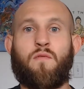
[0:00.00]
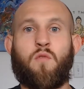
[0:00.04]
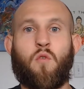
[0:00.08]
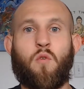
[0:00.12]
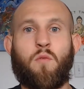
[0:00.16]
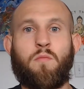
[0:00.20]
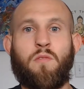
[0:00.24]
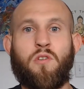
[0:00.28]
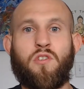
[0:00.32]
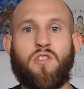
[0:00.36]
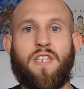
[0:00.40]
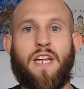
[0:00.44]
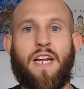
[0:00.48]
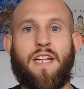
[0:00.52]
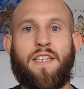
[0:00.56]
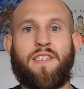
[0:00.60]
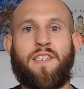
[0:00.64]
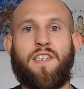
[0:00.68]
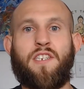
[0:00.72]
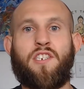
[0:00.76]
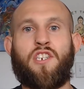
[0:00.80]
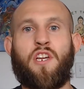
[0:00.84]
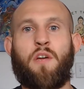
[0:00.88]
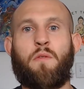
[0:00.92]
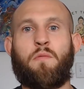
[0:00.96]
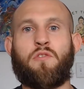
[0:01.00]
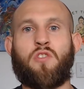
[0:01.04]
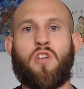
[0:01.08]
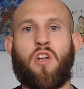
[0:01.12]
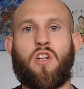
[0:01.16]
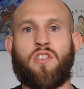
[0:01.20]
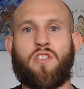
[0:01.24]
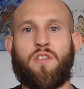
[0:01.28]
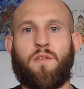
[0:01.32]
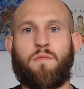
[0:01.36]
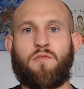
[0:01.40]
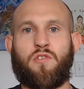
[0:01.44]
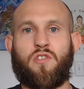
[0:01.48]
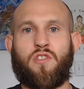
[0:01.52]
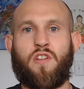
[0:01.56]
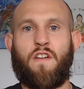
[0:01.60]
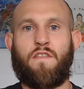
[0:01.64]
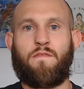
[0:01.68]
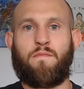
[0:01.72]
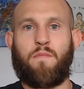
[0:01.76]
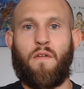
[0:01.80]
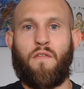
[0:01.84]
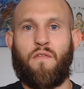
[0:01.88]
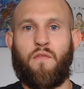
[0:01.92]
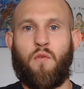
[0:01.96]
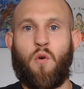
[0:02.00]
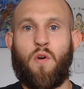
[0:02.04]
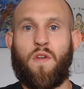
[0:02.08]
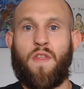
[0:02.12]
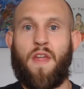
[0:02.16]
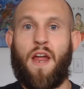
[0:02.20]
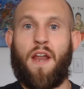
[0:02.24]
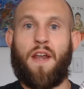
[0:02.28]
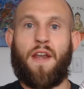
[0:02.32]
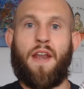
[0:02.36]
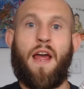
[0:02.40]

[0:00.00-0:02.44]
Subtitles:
rumors that TJ was on some stuff before that.